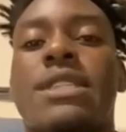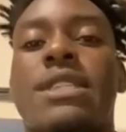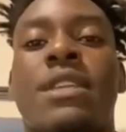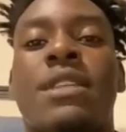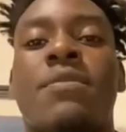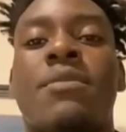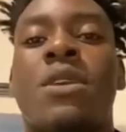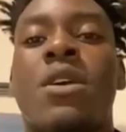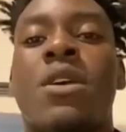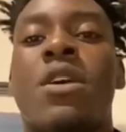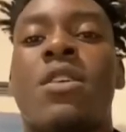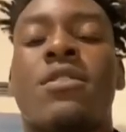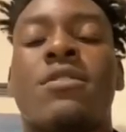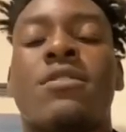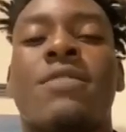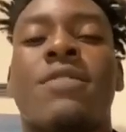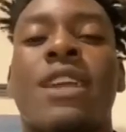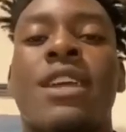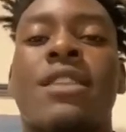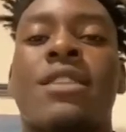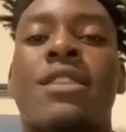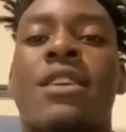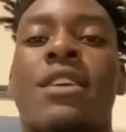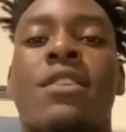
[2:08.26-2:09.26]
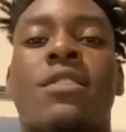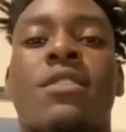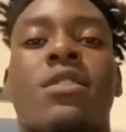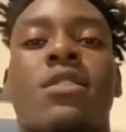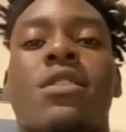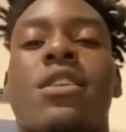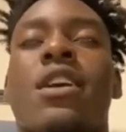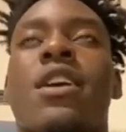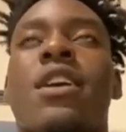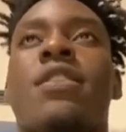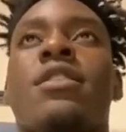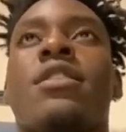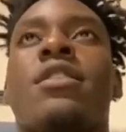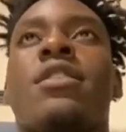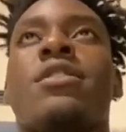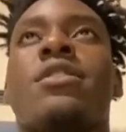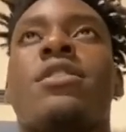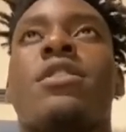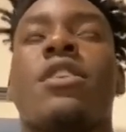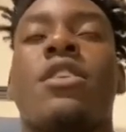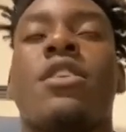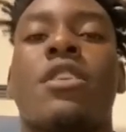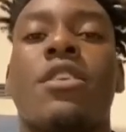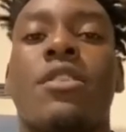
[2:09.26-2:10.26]
telling me all the right things that I needed
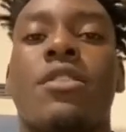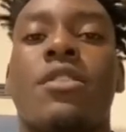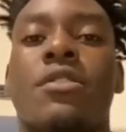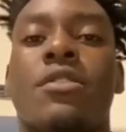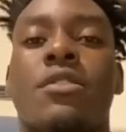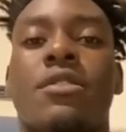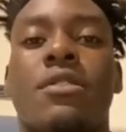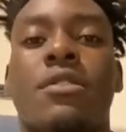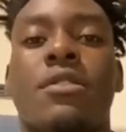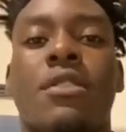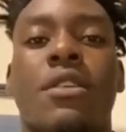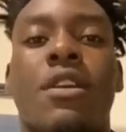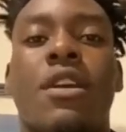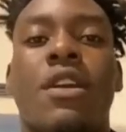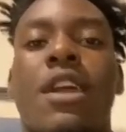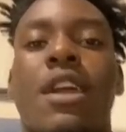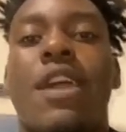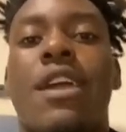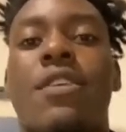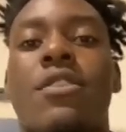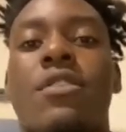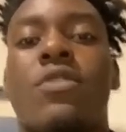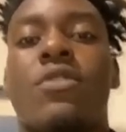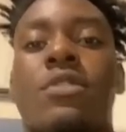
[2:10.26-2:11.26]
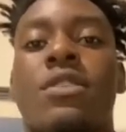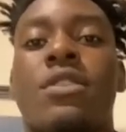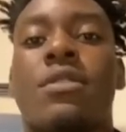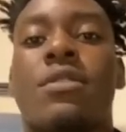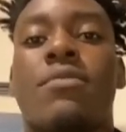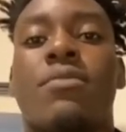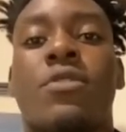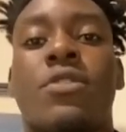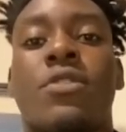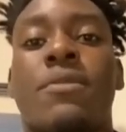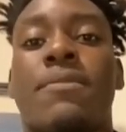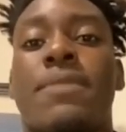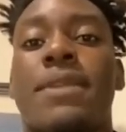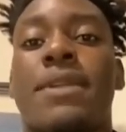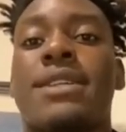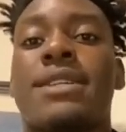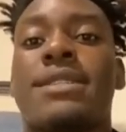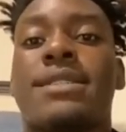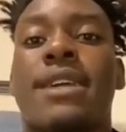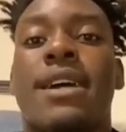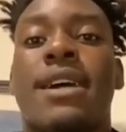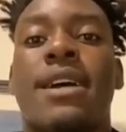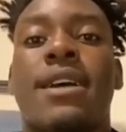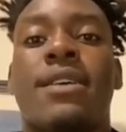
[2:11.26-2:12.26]
to hear. And on the on the plus
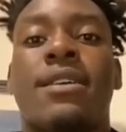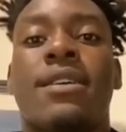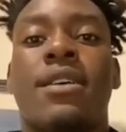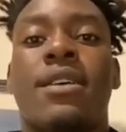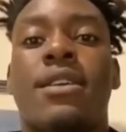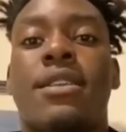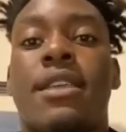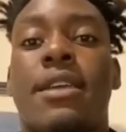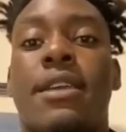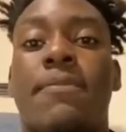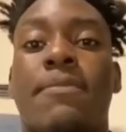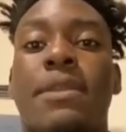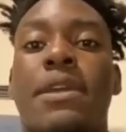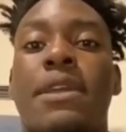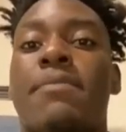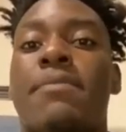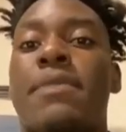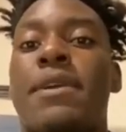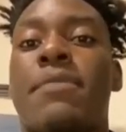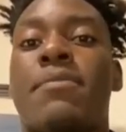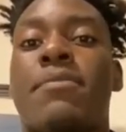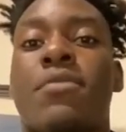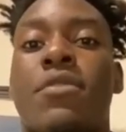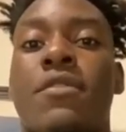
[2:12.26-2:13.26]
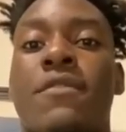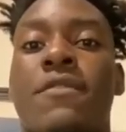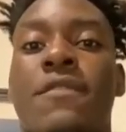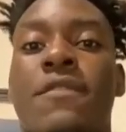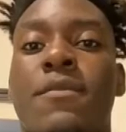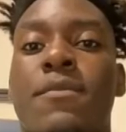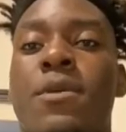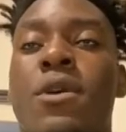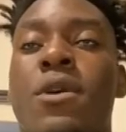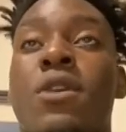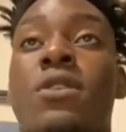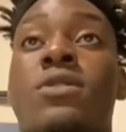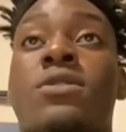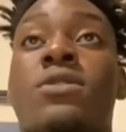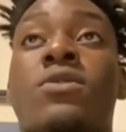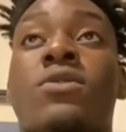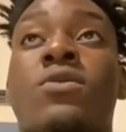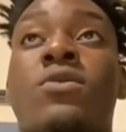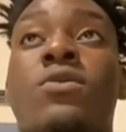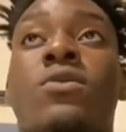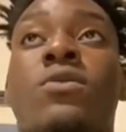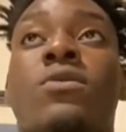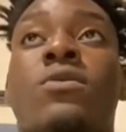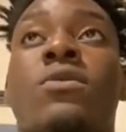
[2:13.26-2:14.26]
side, they play big boy football
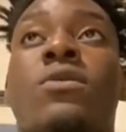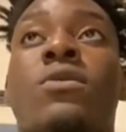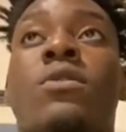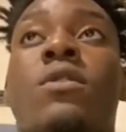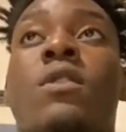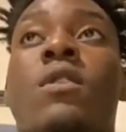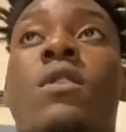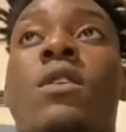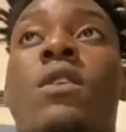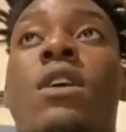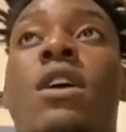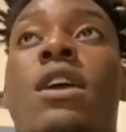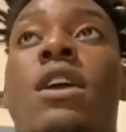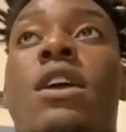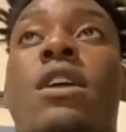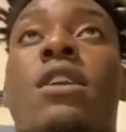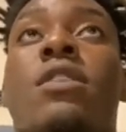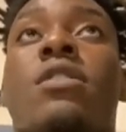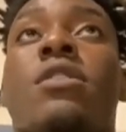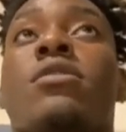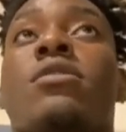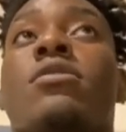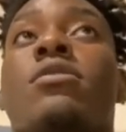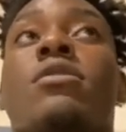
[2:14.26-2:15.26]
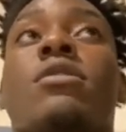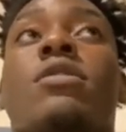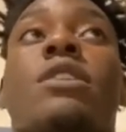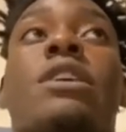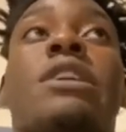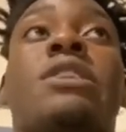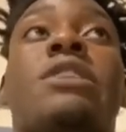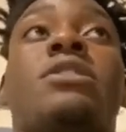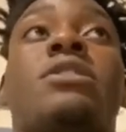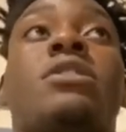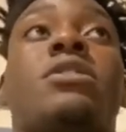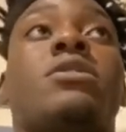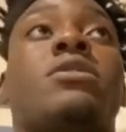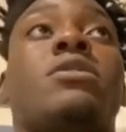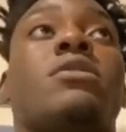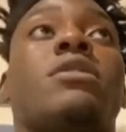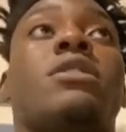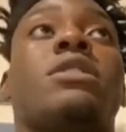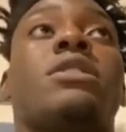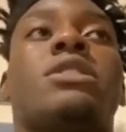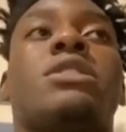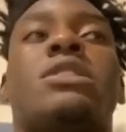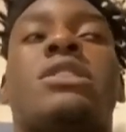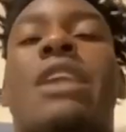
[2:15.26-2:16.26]
too. And it just
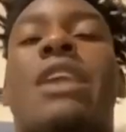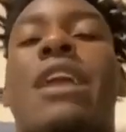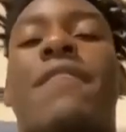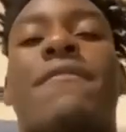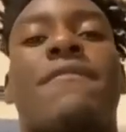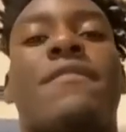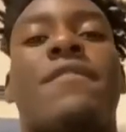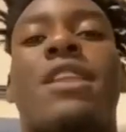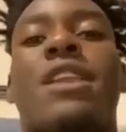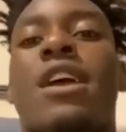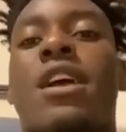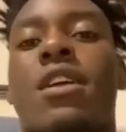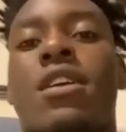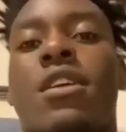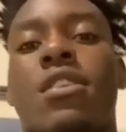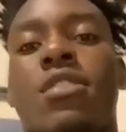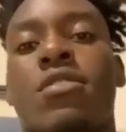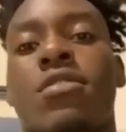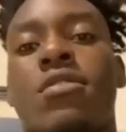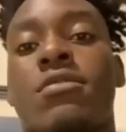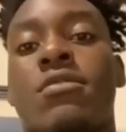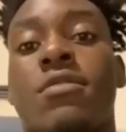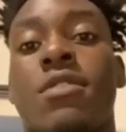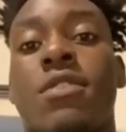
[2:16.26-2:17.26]
it just like I feel like I couldn't go